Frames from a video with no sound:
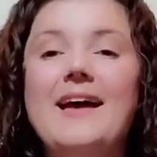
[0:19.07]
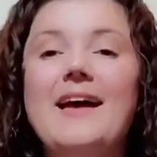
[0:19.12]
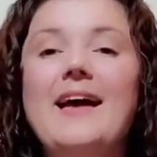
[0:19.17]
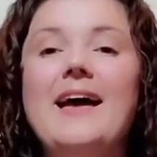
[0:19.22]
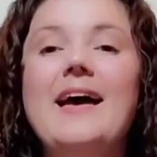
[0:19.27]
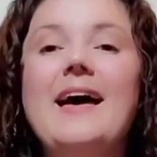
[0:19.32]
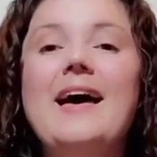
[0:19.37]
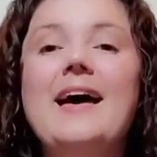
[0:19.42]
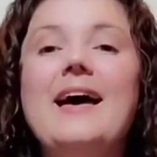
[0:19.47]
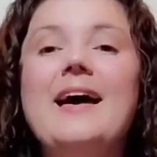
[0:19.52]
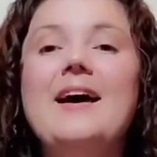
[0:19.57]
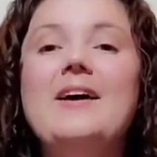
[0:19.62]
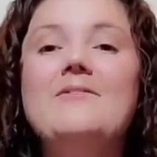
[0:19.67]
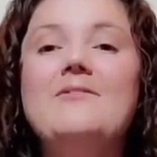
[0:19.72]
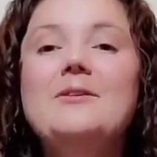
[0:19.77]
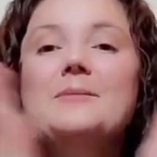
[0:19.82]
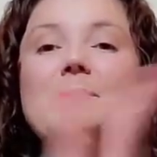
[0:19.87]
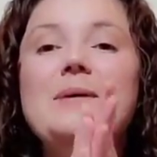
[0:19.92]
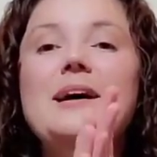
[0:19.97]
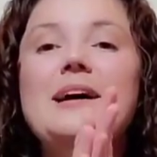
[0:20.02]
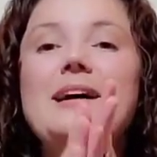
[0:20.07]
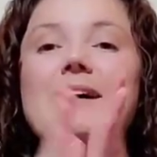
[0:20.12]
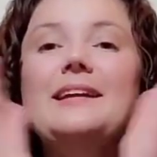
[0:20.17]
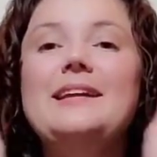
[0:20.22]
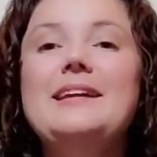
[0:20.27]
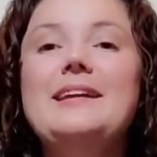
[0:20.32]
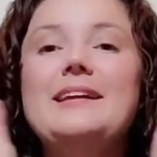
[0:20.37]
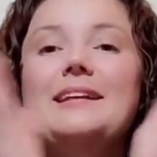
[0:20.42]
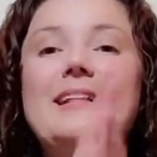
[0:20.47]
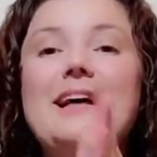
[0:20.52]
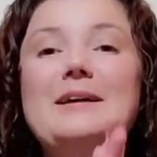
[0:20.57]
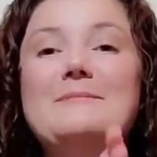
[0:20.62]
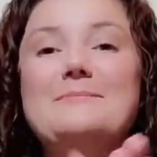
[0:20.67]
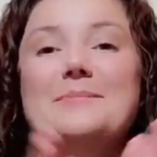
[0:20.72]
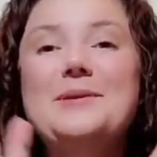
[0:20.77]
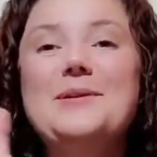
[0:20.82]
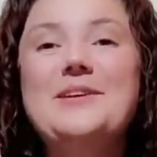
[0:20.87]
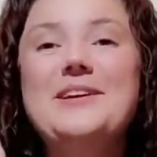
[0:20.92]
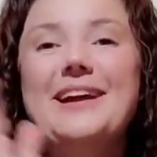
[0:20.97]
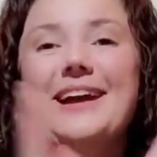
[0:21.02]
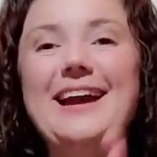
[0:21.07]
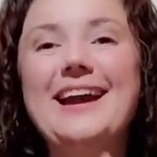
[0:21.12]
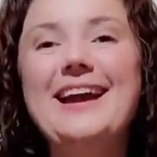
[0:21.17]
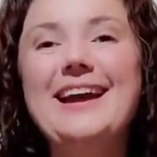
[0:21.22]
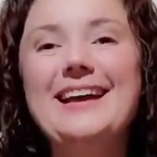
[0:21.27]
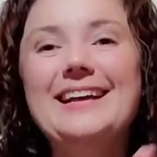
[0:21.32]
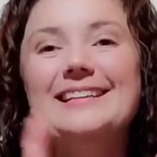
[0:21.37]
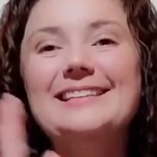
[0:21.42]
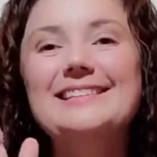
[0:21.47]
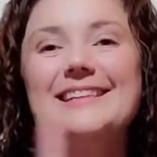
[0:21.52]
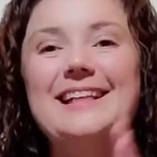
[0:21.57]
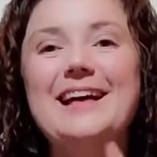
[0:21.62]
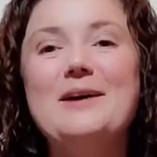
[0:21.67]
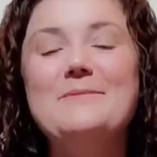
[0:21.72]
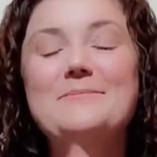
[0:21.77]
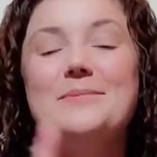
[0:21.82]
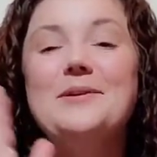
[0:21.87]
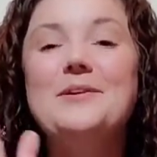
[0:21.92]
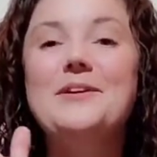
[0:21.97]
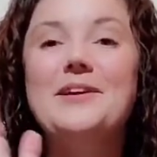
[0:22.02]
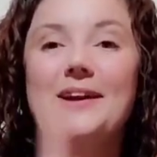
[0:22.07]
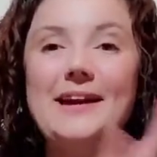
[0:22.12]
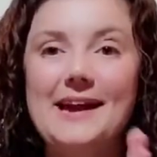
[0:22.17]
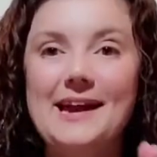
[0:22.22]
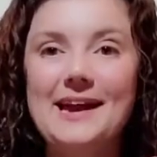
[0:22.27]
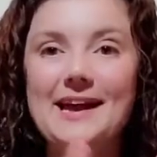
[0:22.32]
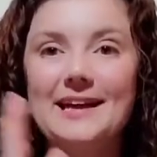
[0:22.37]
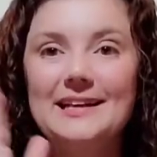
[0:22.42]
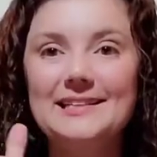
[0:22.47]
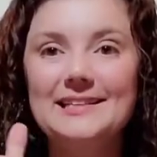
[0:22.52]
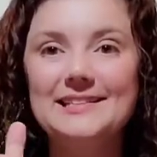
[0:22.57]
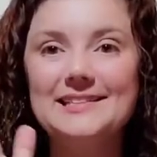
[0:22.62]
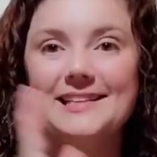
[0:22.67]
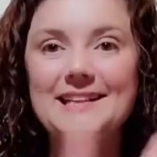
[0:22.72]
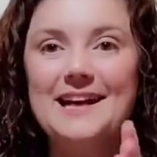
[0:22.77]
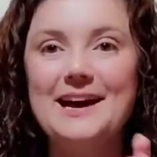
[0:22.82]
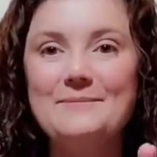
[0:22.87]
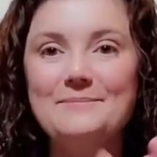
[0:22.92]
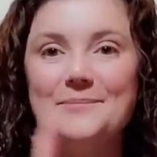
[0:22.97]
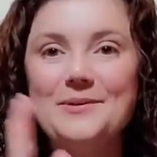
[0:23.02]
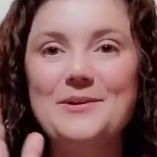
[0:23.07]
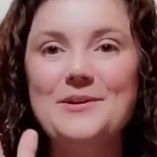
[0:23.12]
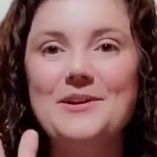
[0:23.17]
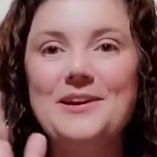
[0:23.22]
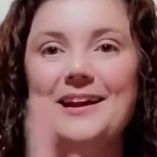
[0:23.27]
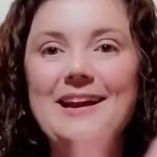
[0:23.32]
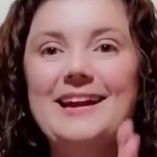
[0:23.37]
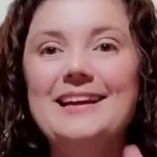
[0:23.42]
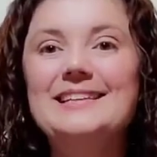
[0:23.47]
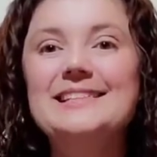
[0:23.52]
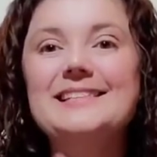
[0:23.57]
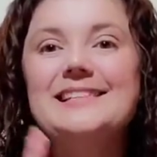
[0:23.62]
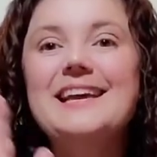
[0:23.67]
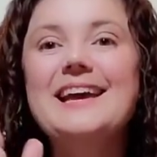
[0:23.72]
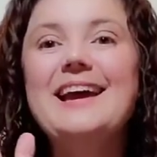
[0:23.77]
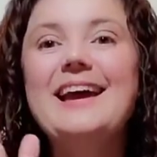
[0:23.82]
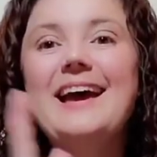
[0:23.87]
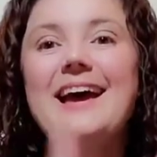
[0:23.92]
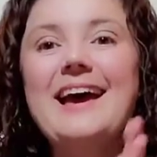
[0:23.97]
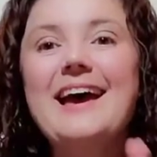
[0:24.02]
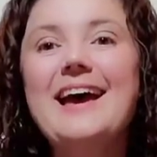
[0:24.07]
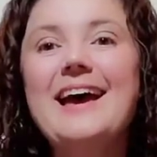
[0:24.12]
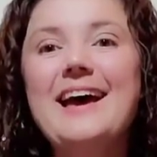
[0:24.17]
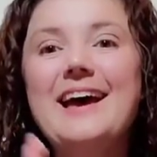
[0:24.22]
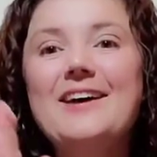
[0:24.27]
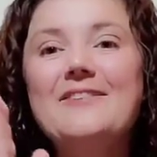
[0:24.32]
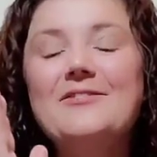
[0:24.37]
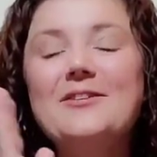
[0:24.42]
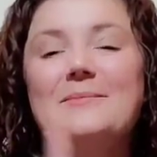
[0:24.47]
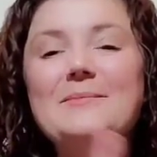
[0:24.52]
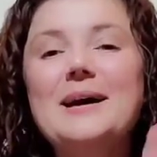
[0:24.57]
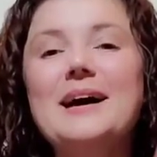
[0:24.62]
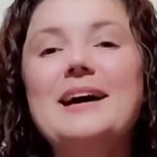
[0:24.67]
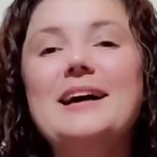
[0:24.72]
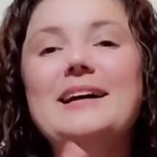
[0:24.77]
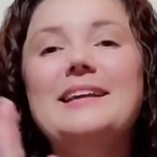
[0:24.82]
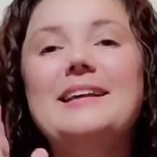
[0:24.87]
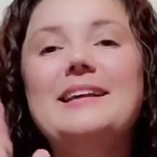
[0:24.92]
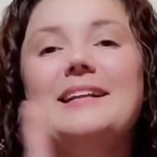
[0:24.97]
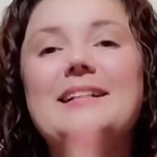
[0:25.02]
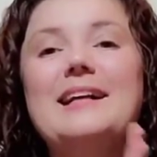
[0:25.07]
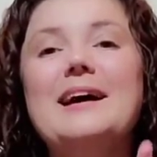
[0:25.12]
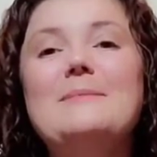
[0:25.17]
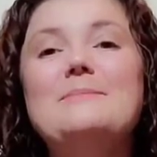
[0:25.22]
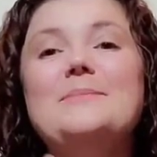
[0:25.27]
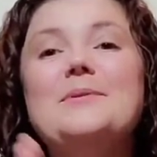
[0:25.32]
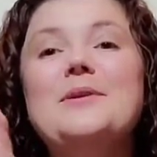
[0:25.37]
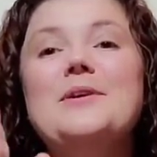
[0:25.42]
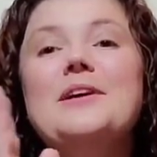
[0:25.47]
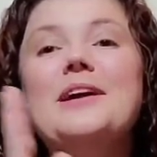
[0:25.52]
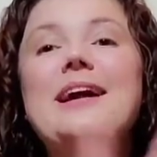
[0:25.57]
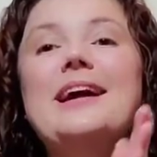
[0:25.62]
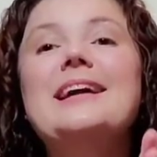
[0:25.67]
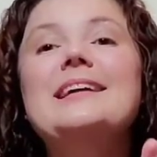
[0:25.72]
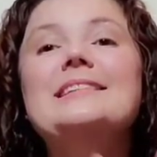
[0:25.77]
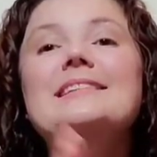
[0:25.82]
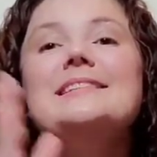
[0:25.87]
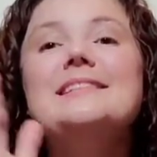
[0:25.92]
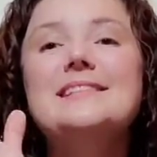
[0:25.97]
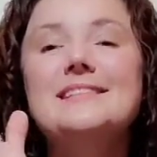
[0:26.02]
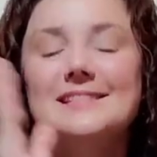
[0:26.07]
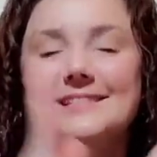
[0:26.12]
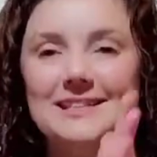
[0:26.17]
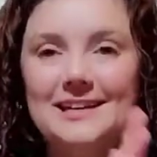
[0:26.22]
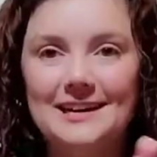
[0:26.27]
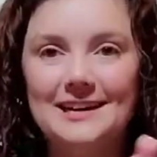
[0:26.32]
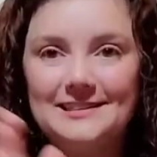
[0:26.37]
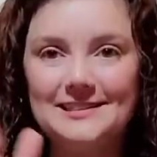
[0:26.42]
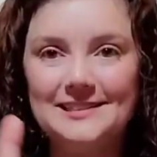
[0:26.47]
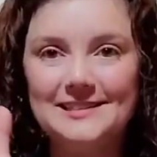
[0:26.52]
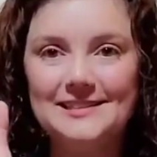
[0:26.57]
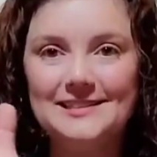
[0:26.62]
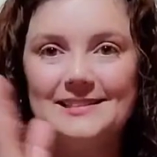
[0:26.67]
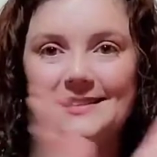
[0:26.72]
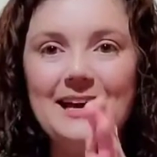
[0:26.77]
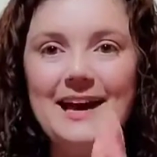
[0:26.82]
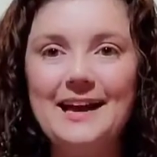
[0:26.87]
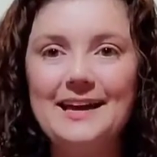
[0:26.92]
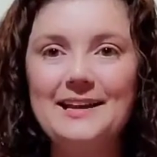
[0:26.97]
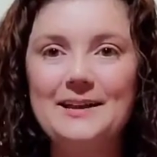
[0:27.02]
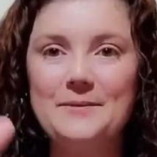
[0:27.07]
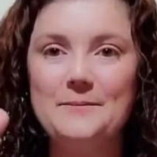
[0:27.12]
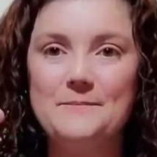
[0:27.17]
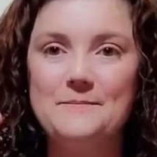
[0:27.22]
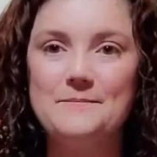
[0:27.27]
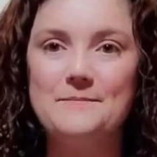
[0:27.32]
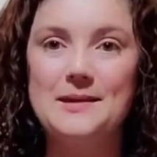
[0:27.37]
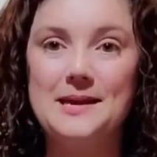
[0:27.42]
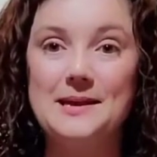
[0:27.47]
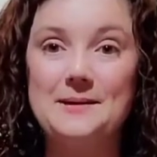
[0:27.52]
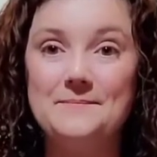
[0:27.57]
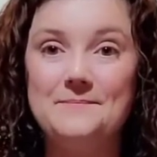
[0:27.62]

Everybody clap your hands, clap your hands, clap your hands. Everybody clap your hands, just like me.